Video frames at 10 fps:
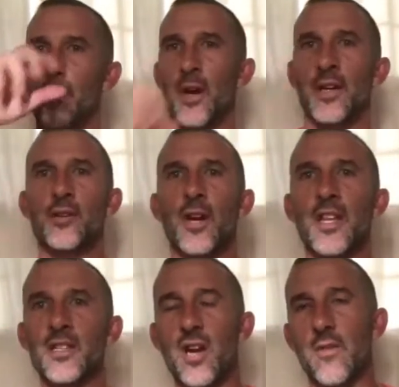But
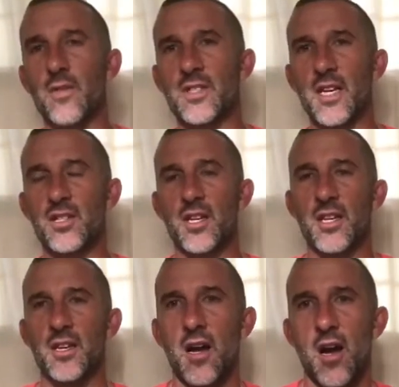during this
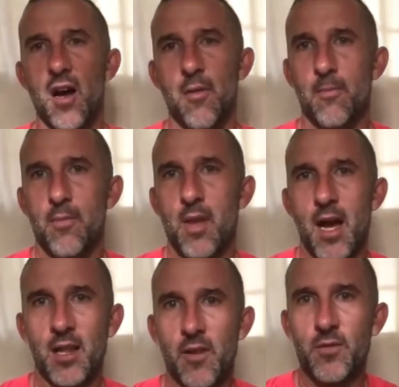conversation,
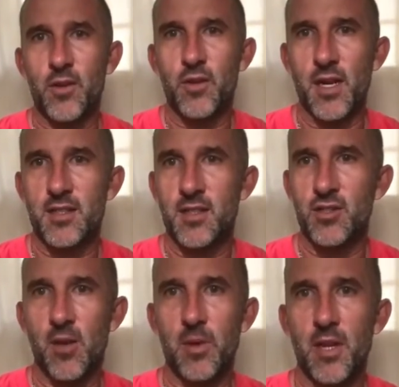I'd love for you guys to
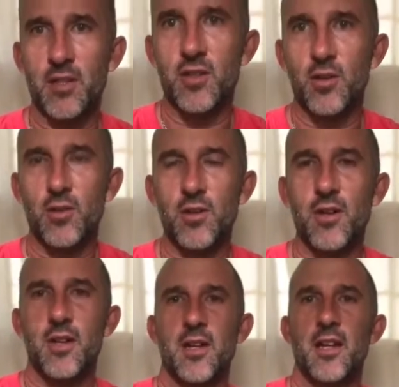jump in too
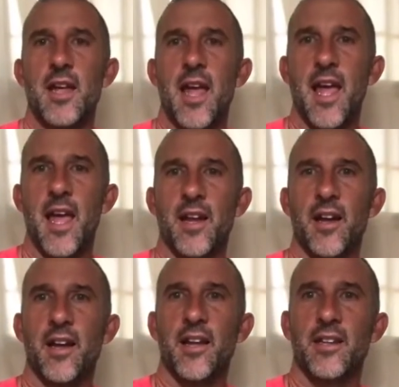and
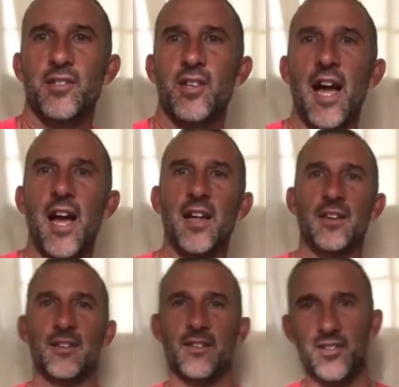chat.
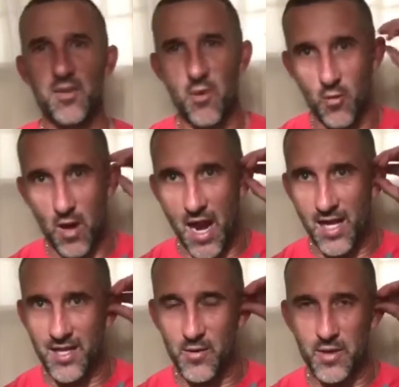Jim
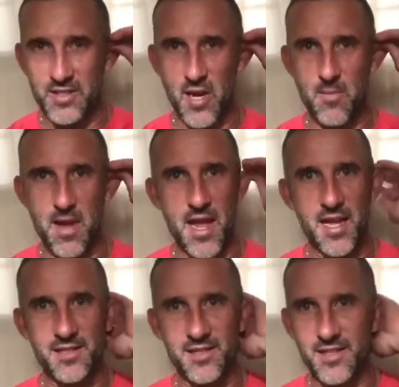O'Reilly, what's up,
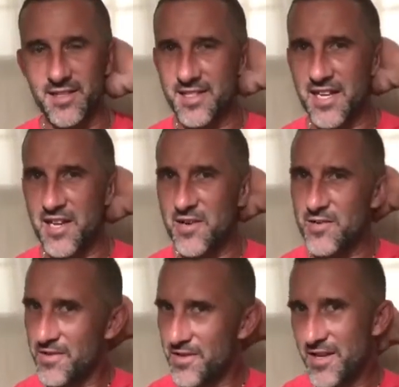man? Good to see
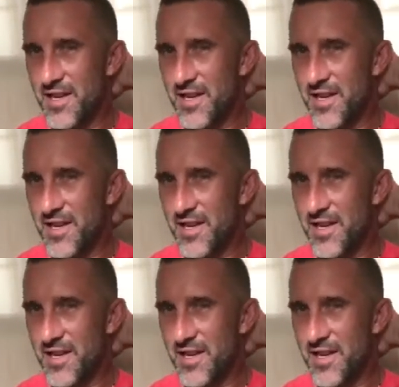you.